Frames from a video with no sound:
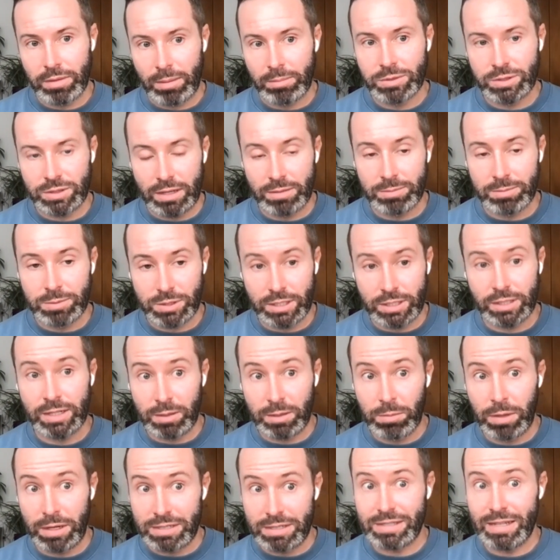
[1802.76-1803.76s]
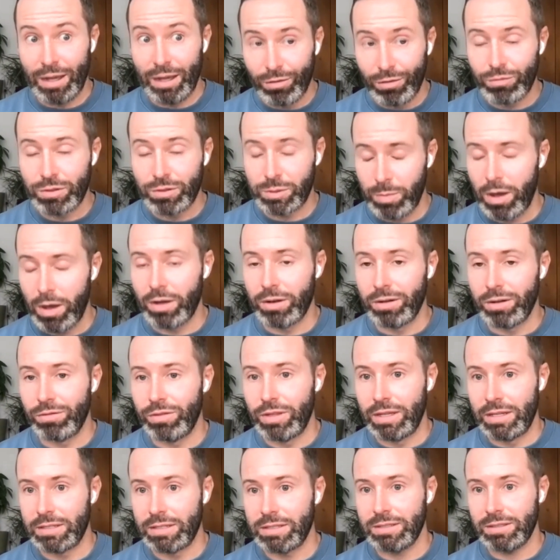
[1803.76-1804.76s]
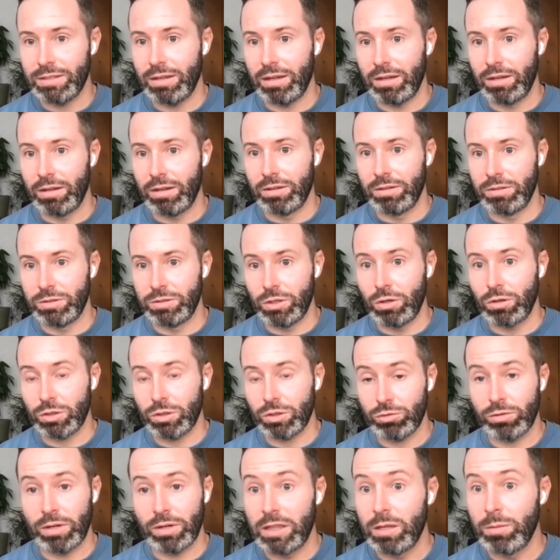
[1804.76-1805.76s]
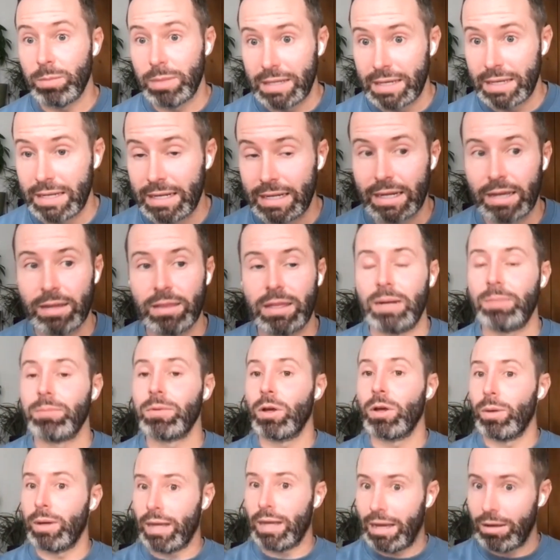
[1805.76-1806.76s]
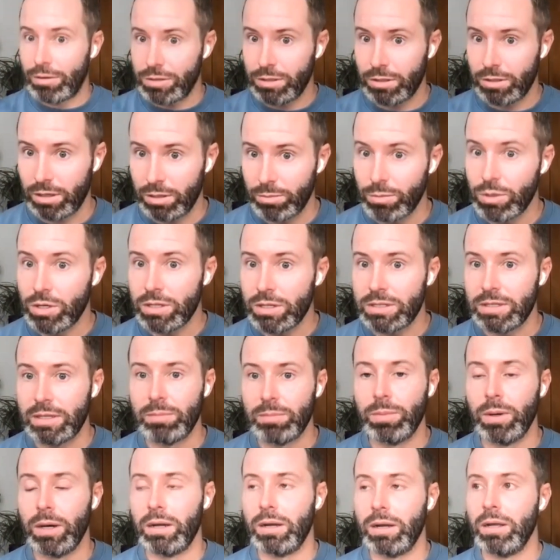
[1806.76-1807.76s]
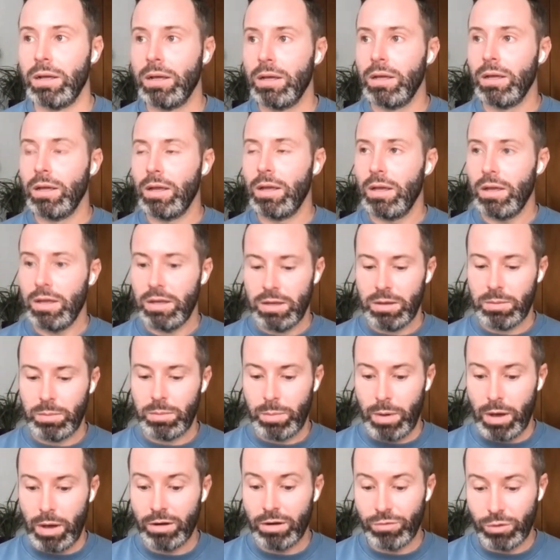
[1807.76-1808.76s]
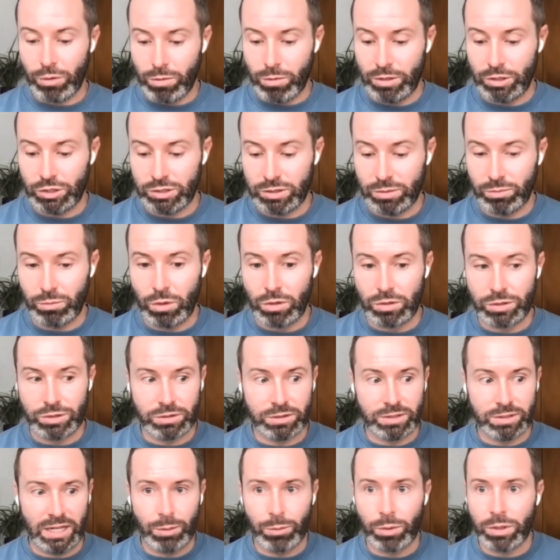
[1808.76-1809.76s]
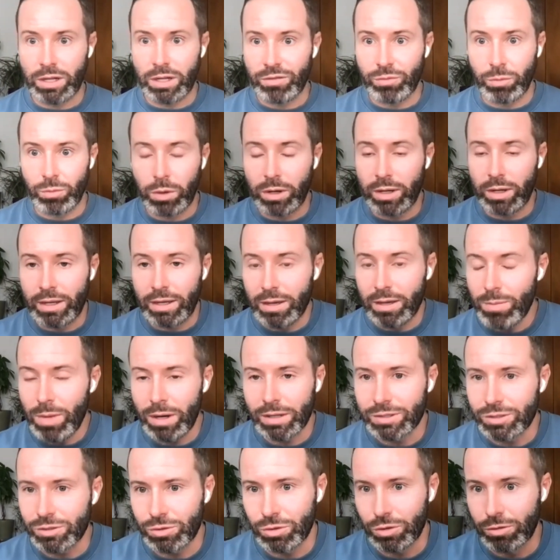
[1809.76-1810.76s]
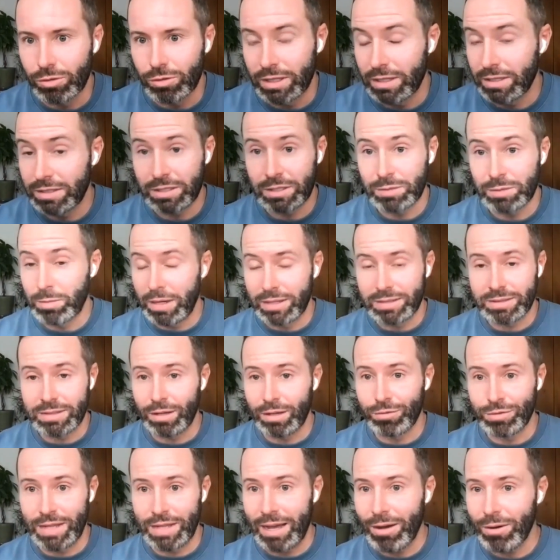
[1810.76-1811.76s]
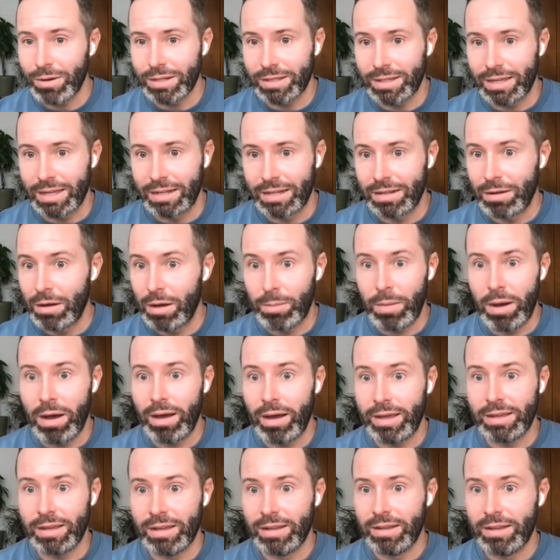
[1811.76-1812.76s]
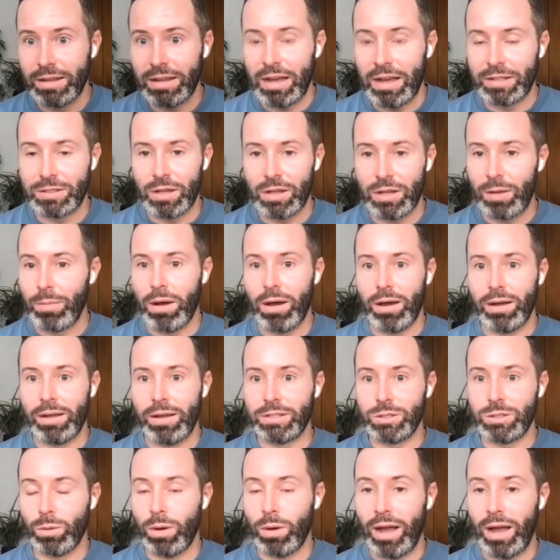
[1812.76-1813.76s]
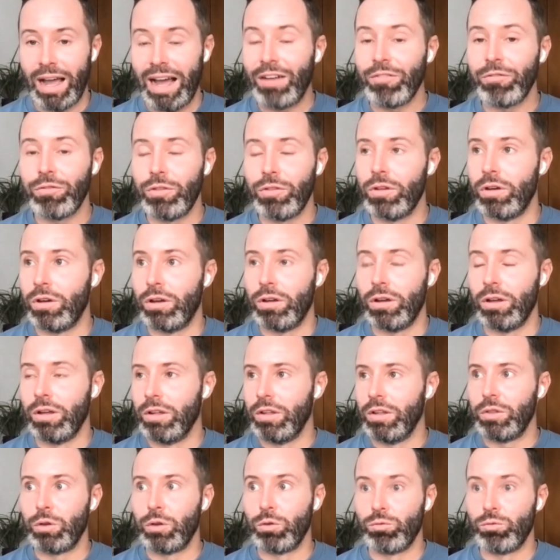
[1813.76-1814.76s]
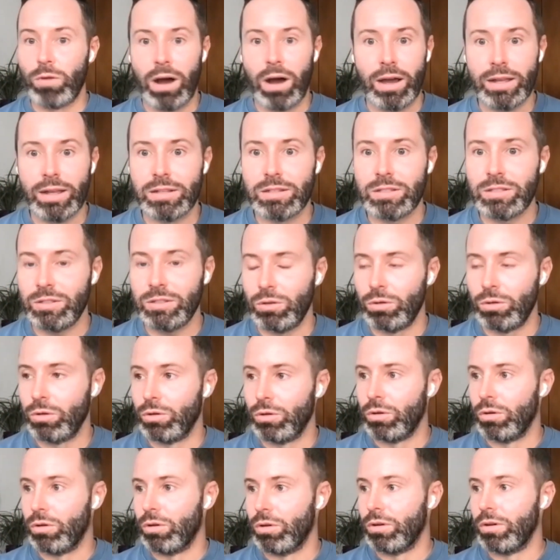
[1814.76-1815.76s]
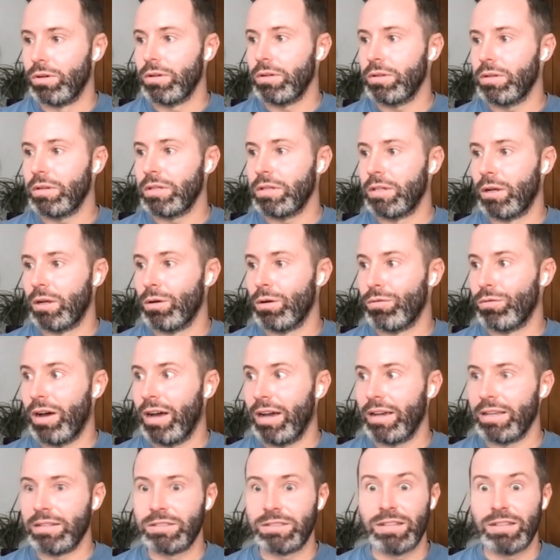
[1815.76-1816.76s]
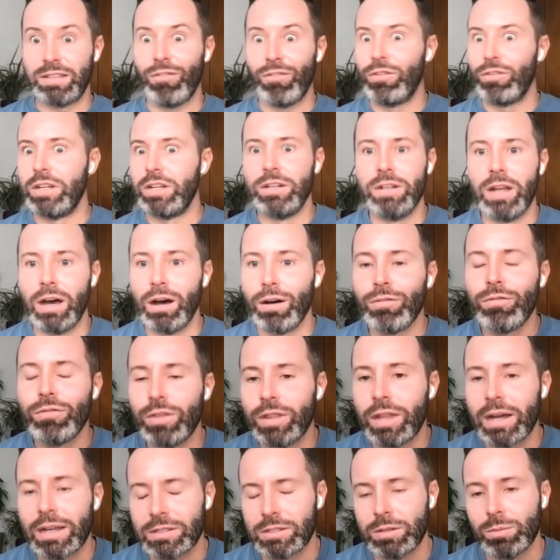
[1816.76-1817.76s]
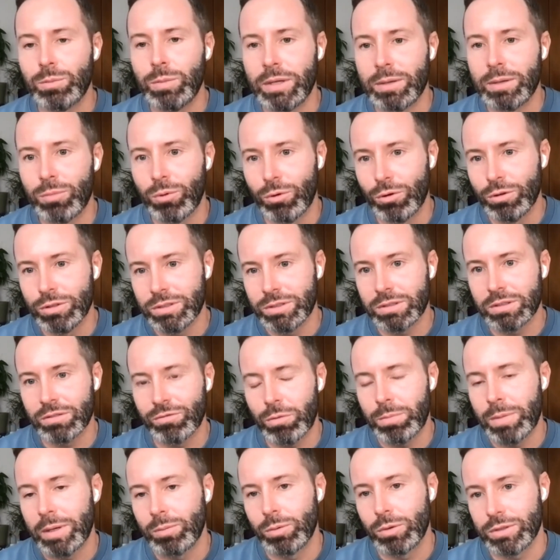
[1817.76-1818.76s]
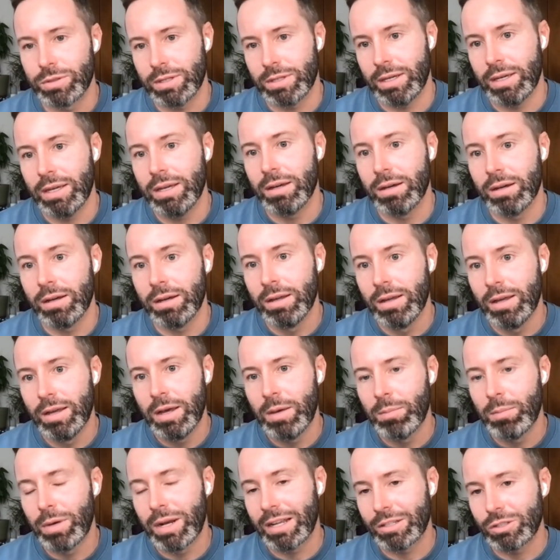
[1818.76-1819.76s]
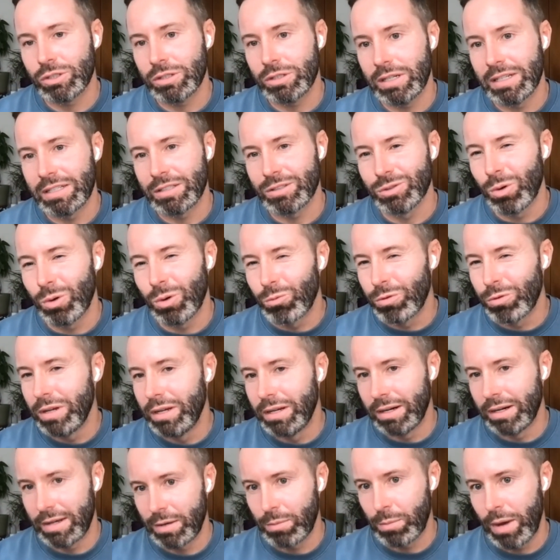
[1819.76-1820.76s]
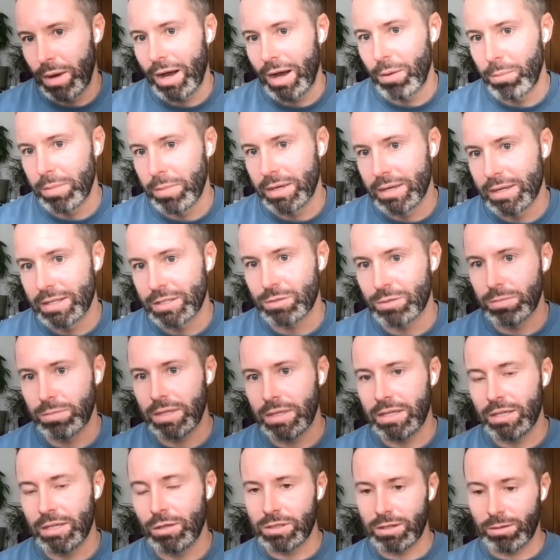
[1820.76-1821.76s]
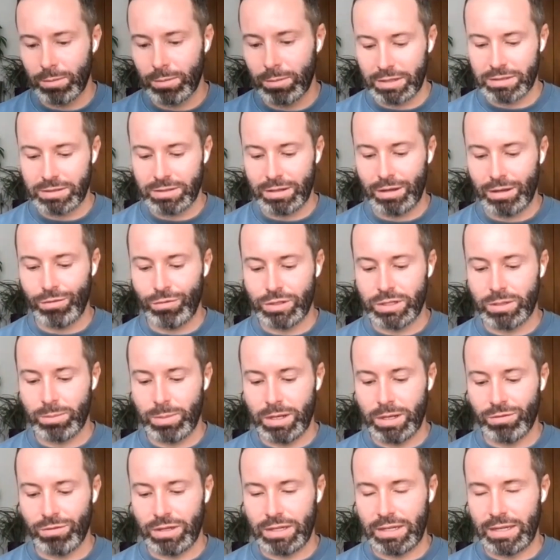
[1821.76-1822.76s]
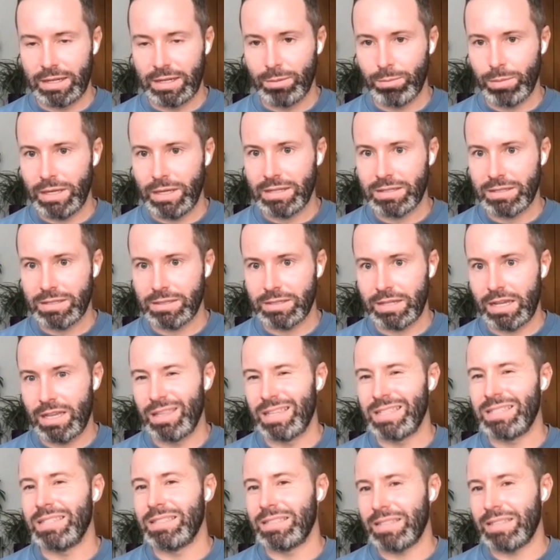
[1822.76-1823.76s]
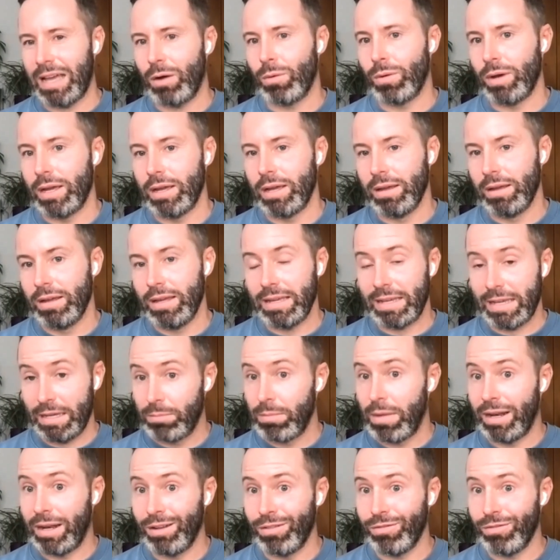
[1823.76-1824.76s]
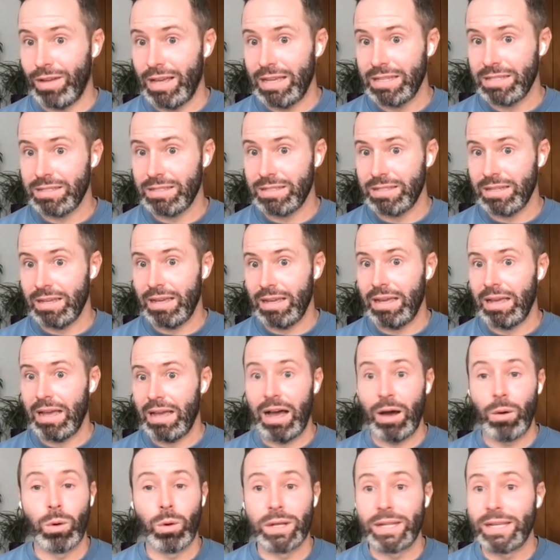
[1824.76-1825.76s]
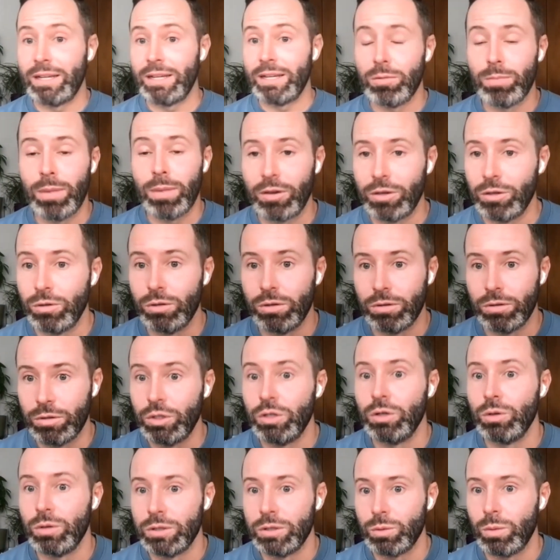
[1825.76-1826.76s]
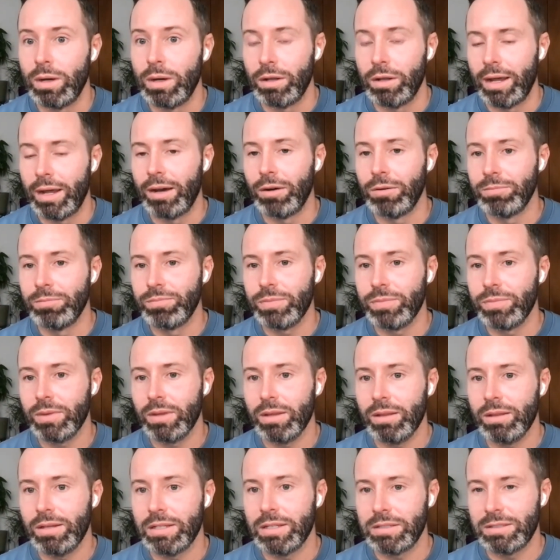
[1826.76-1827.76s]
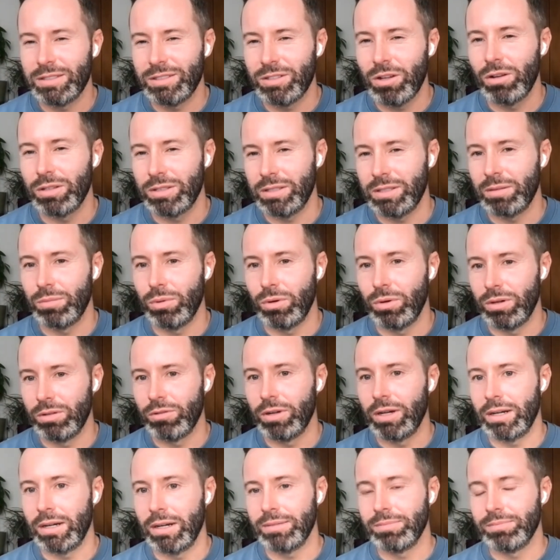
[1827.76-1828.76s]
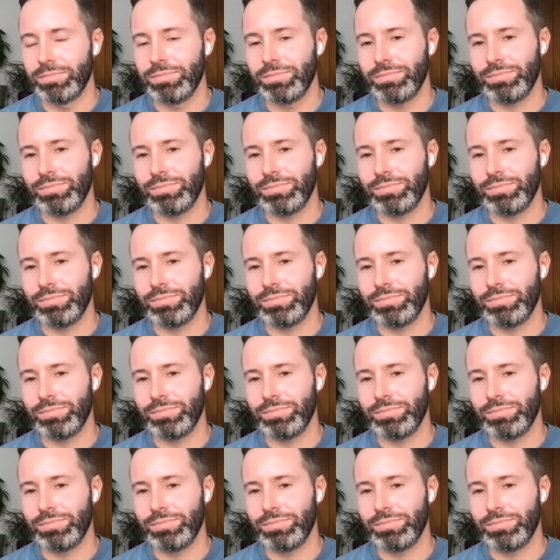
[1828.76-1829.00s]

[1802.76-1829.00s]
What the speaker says: I'm studying myself as part of this doctorate in the beginning, and then I'm going out to the community. But part of the question was, does anyone even want to hear my story? This is my self-doubt again. Do I have the right, or, you know, have I suffered enough for that to be important for people to hear? But actually, it's not really about me. It's me using myself as a bit of a guinea pig to say, this is how it can manifest. I want to hear about you as well now. It's a starting point, really.